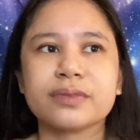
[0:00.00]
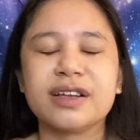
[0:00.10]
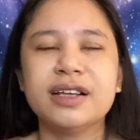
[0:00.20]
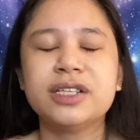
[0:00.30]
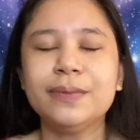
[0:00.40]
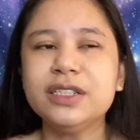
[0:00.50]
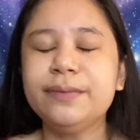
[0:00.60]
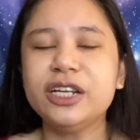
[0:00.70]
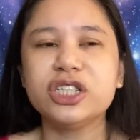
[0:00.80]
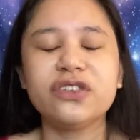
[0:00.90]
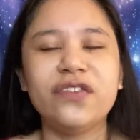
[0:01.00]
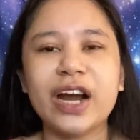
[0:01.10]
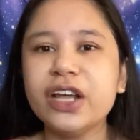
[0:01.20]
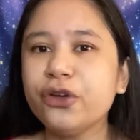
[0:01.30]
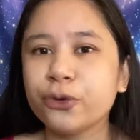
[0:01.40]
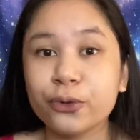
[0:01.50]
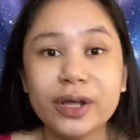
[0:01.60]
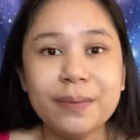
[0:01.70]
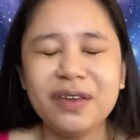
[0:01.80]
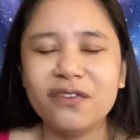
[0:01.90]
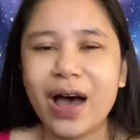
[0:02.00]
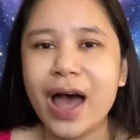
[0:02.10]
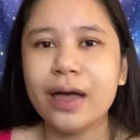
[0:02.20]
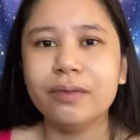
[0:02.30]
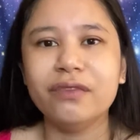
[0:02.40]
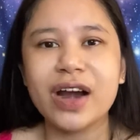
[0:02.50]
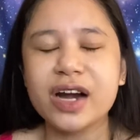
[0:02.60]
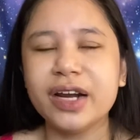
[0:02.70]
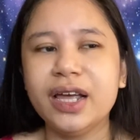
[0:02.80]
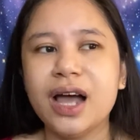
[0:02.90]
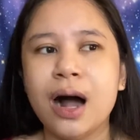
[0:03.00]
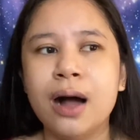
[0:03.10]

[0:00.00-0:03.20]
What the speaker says: it's supposed to be just very creepy vibe, very